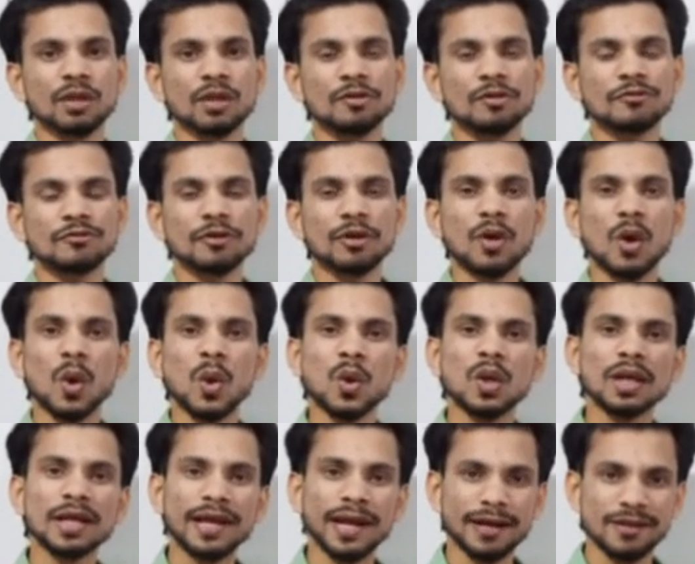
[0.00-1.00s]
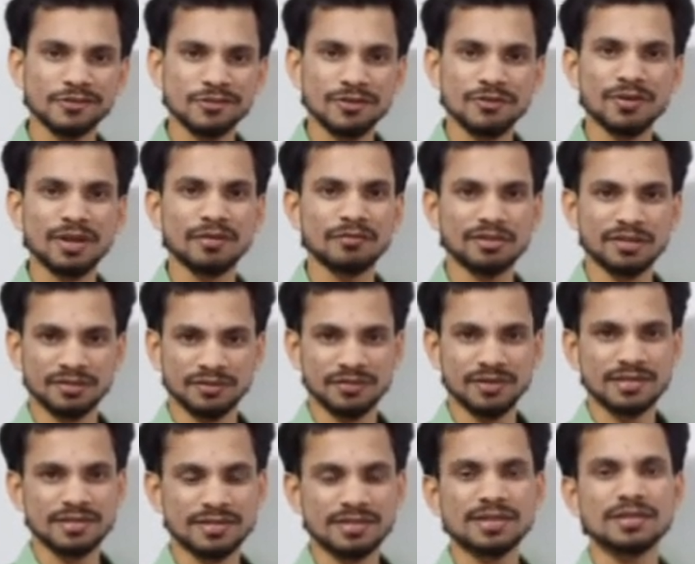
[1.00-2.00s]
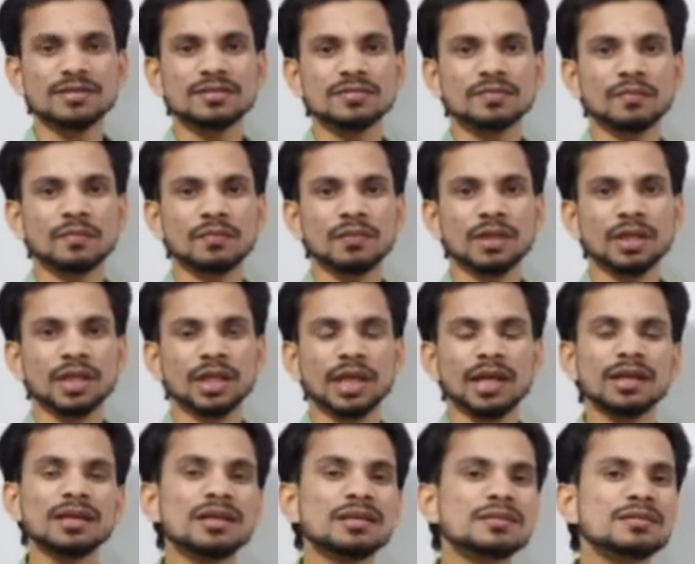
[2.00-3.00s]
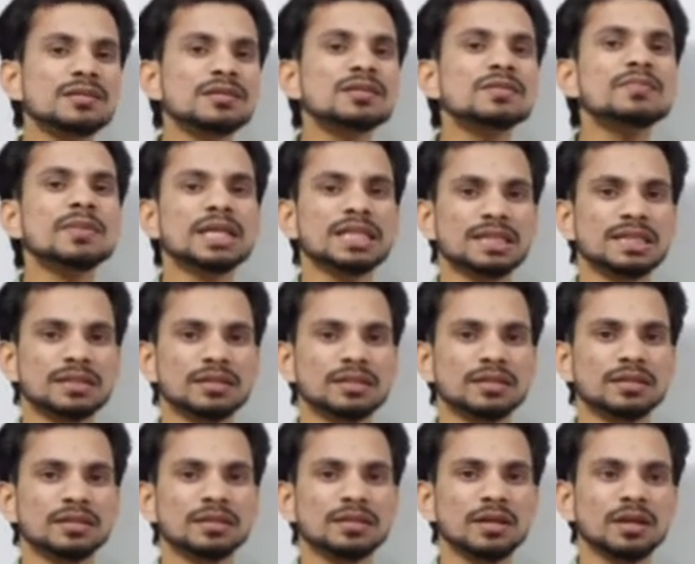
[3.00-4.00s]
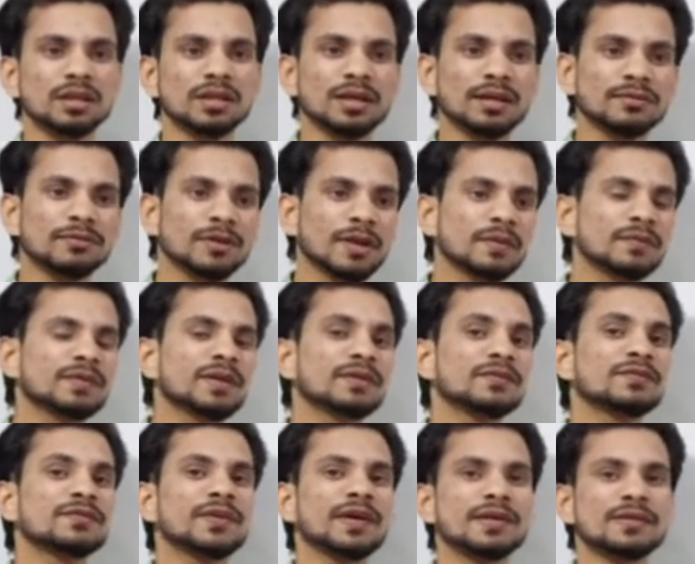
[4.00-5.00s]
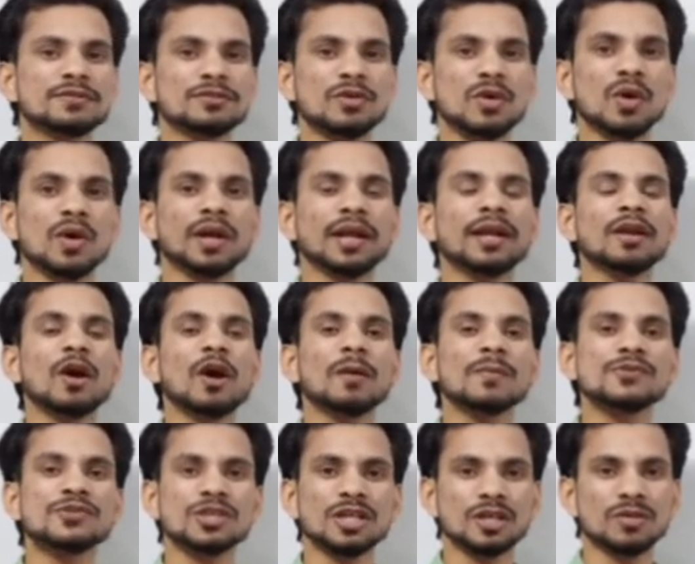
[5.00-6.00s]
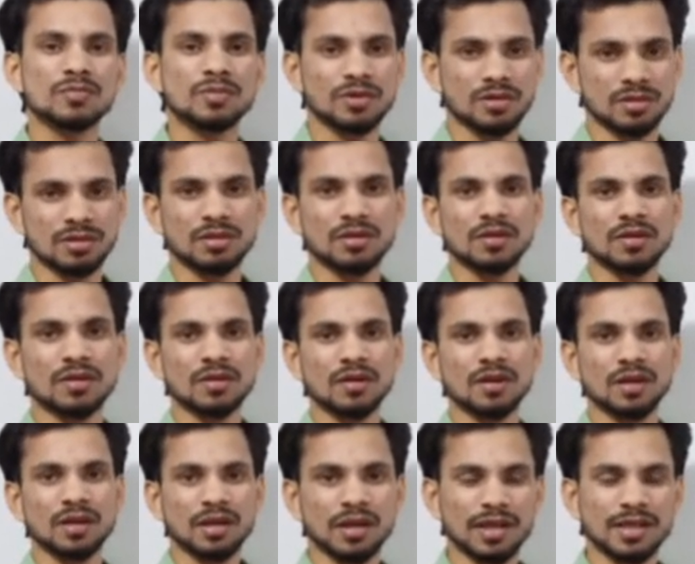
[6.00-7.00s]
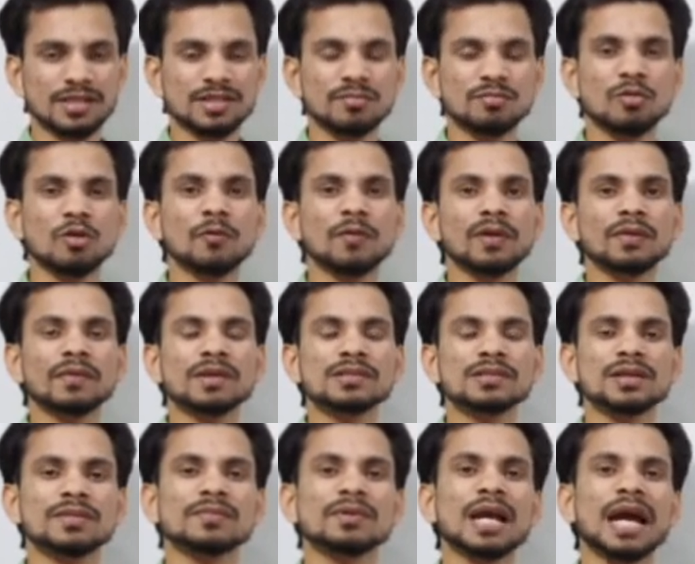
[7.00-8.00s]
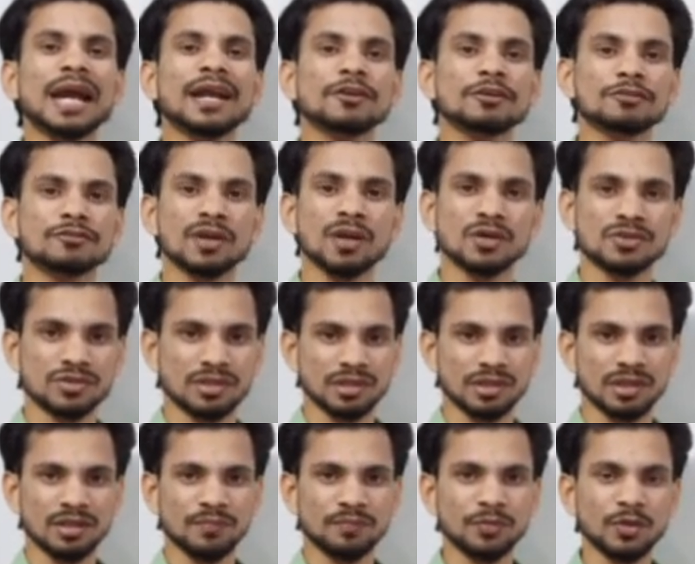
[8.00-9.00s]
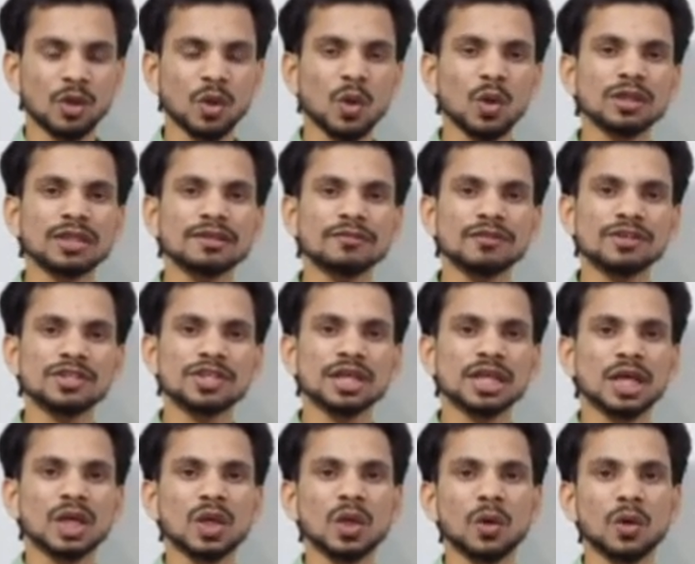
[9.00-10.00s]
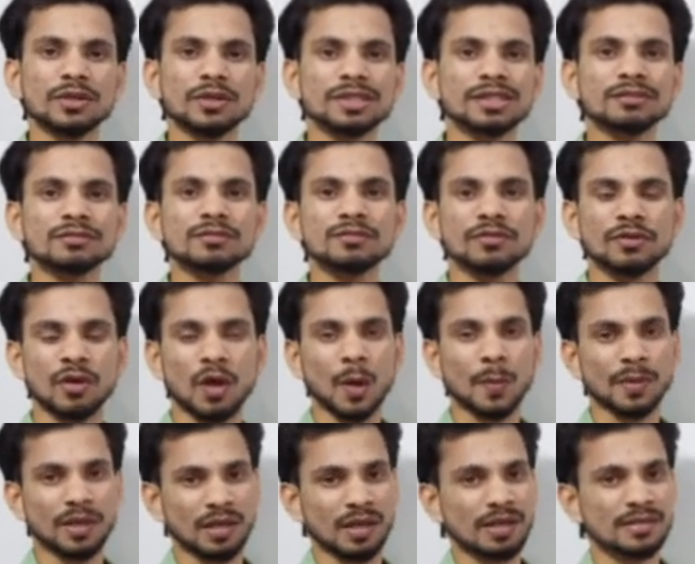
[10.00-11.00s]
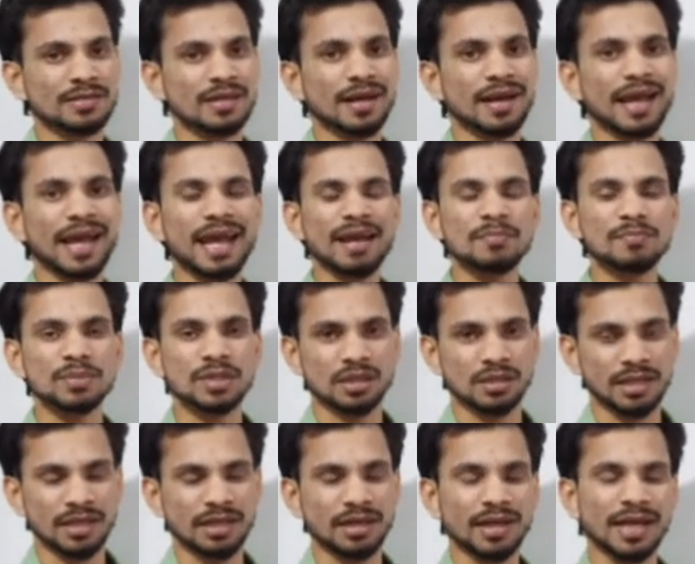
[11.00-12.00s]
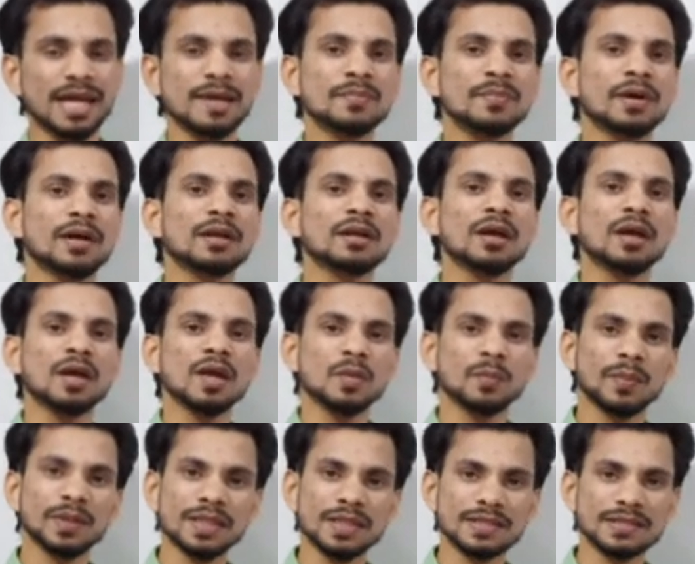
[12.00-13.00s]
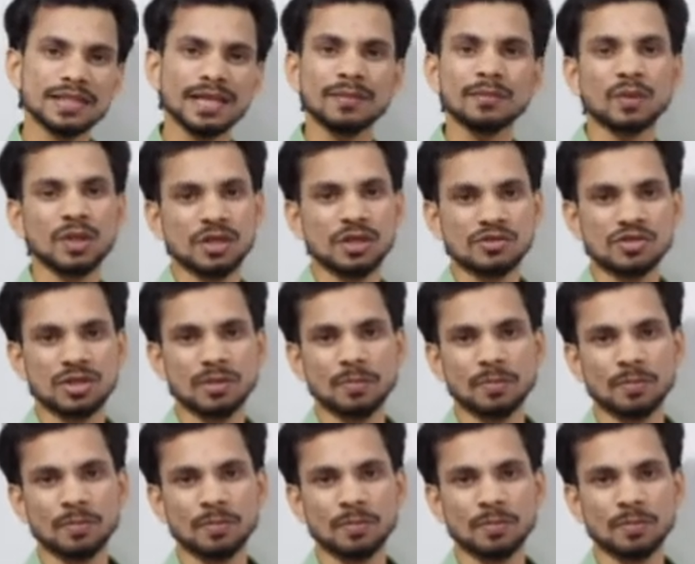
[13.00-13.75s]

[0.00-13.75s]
for all kinds of frame of references. It doesn't matter the frame of reference or an observer is moving with some kind of velocity. All the physical laws and phenomena are happen with the same nature.